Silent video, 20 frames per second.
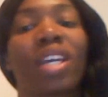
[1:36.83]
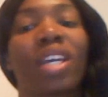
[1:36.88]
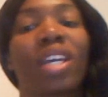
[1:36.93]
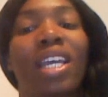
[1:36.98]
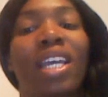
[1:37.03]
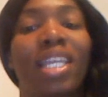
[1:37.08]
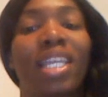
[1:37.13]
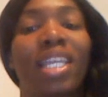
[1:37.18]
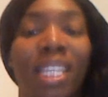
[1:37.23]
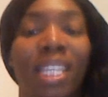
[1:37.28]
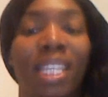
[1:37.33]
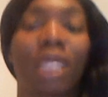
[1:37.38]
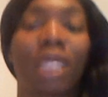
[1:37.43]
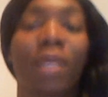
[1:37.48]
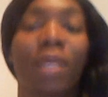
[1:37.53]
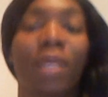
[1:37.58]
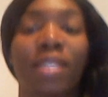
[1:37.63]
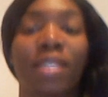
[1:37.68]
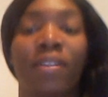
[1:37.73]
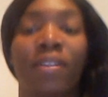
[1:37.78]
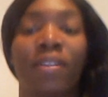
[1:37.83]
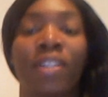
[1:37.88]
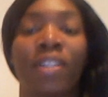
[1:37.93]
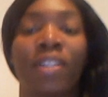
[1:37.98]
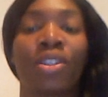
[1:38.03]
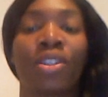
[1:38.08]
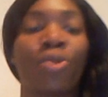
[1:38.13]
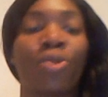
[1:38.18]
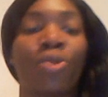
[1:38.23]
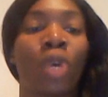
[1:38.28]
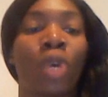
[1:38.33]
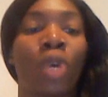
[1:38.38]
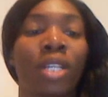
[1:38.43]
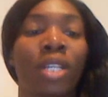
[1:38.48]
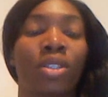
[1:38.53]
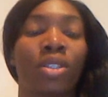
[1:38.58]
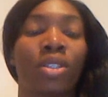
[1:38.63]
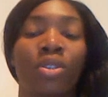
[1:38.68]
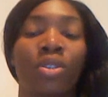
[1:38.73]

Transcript: is expensive, and you want to